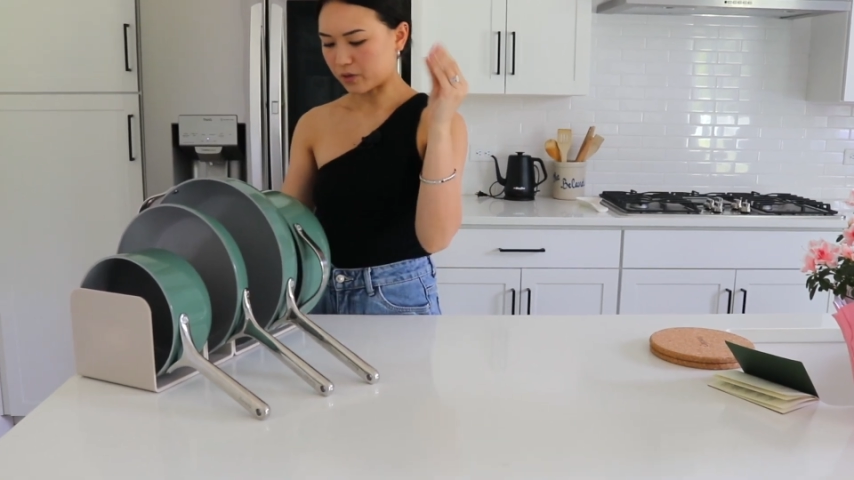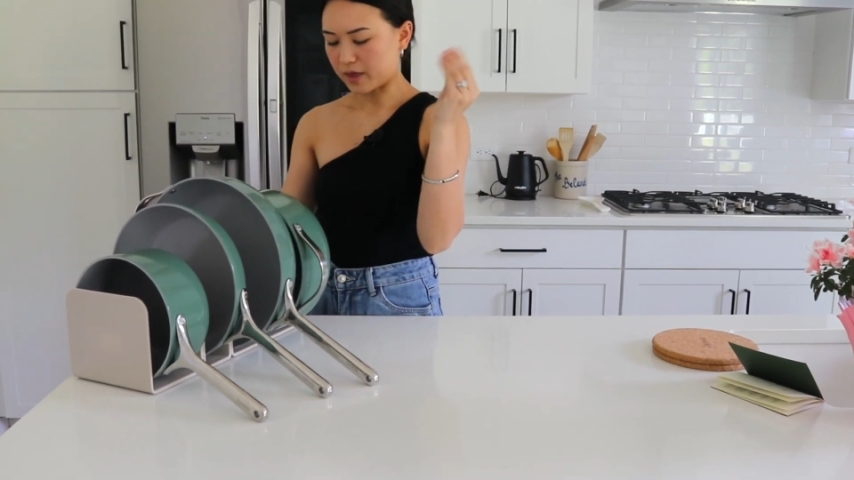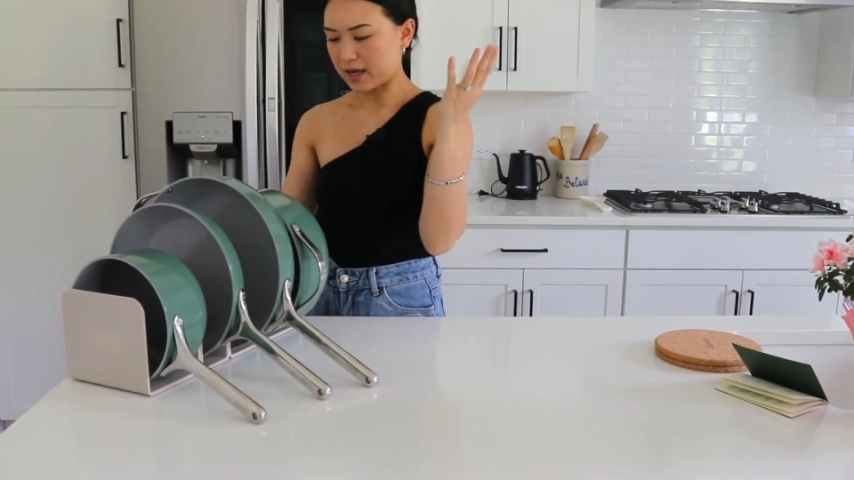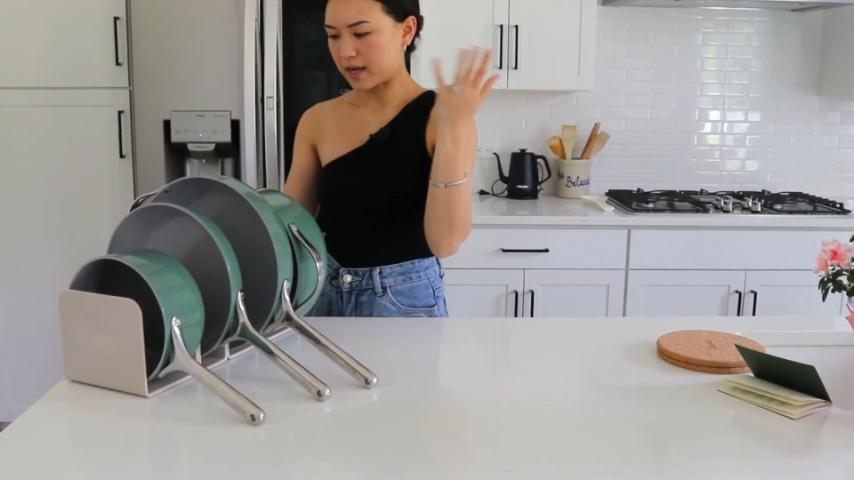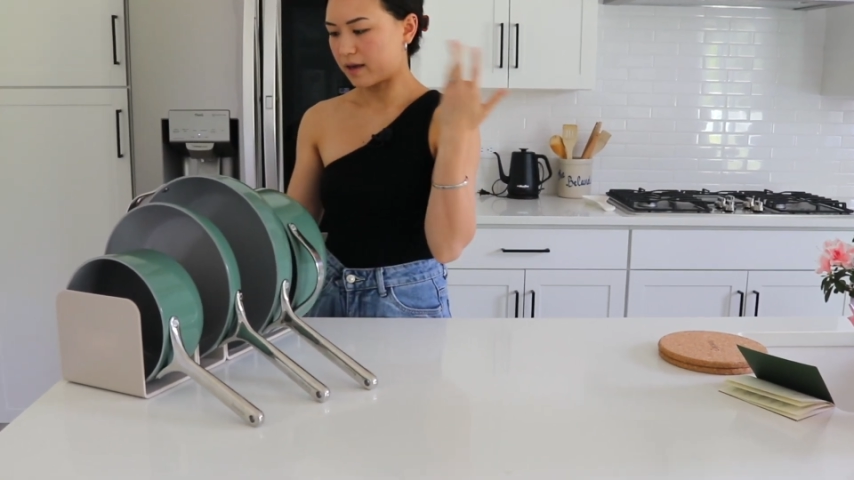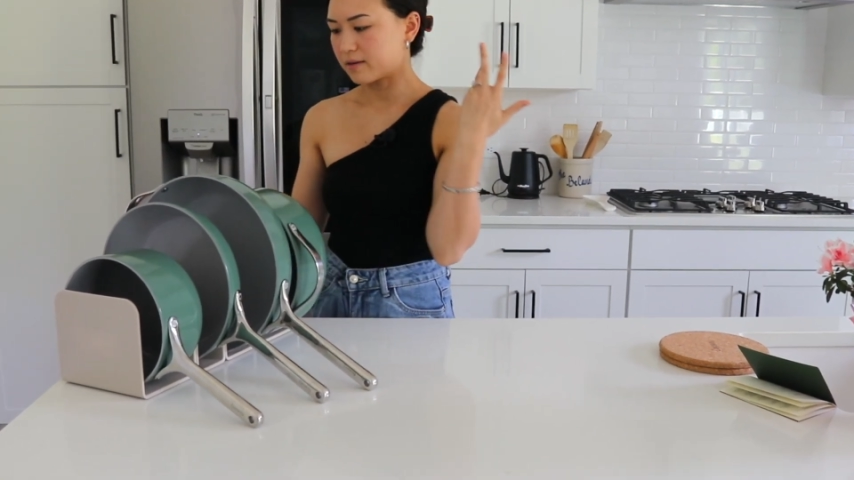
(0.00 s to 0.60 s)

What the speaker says: thingy.